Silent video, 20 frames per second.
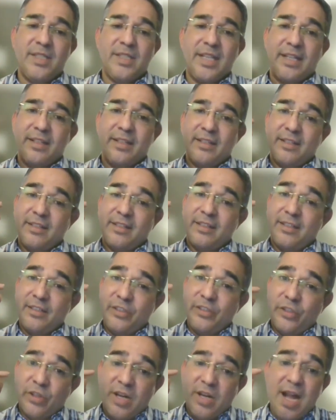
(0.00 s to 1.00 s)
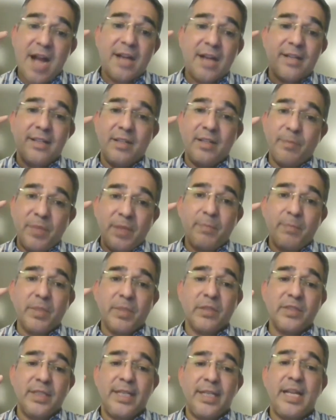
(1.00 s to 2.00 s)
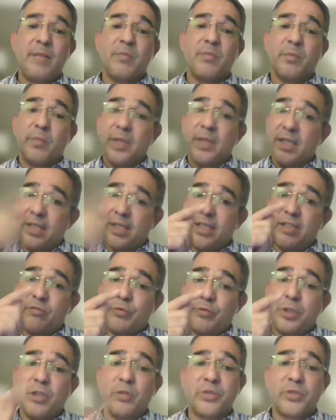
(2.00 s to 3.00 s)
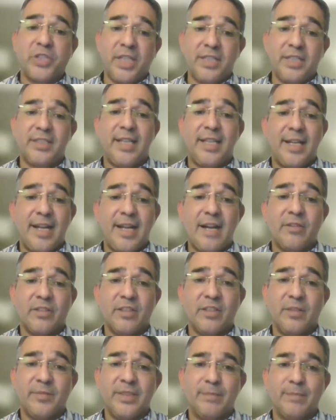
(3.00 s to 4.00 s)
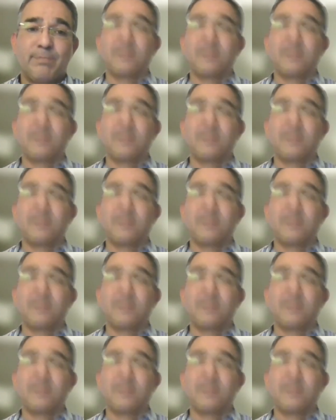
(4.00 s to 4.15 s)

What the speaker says: He's like, you're not going to be building capability if we go chase that outcome.